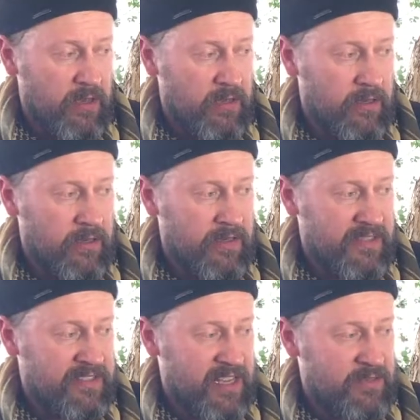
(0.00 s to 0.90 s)
In
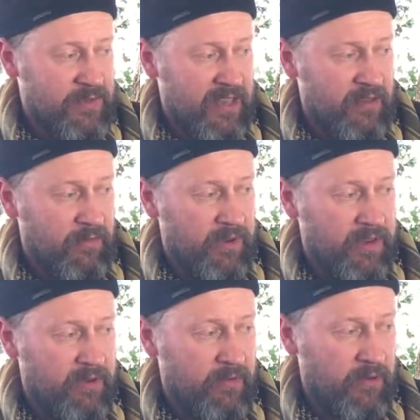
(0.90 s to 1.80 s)
this case, we had
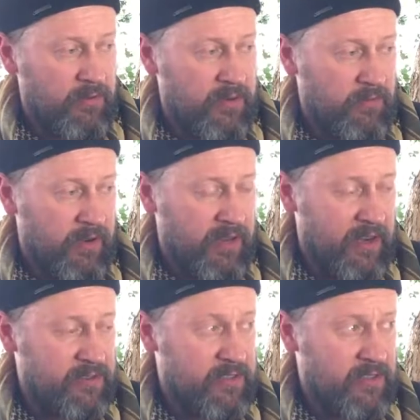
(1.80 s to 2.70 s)
one air remote and one
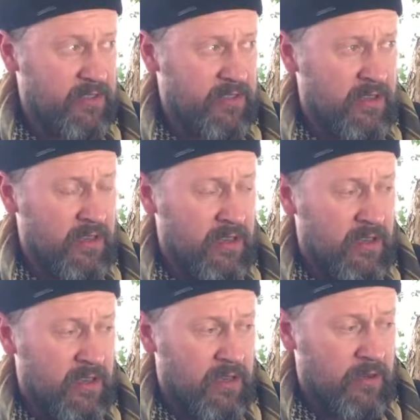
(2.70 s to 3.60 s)
air sync.
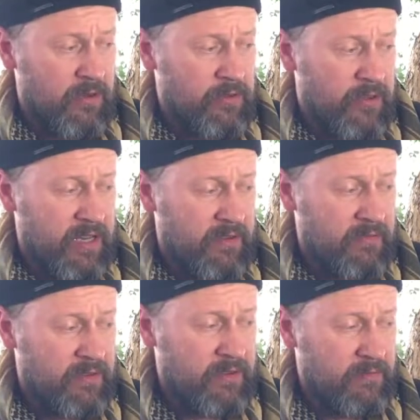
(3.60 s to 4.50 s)
You can
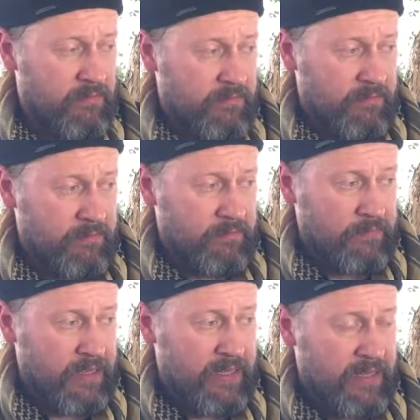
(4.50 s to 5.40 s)
have
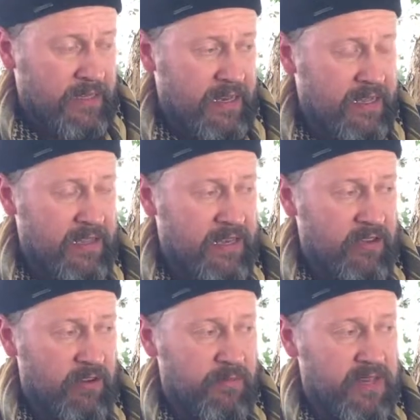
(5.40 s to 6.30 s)

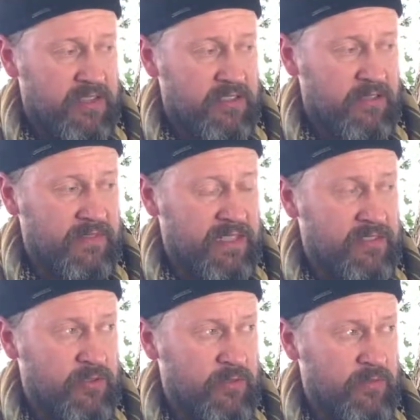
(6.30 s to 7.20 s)
any combination of
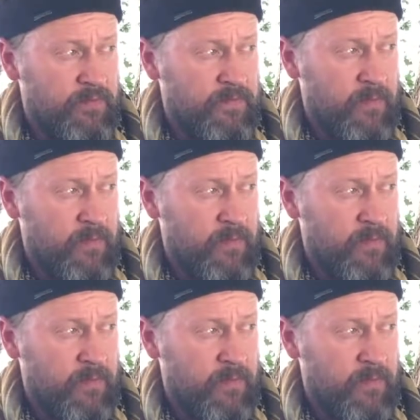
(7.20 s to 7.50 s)
these two.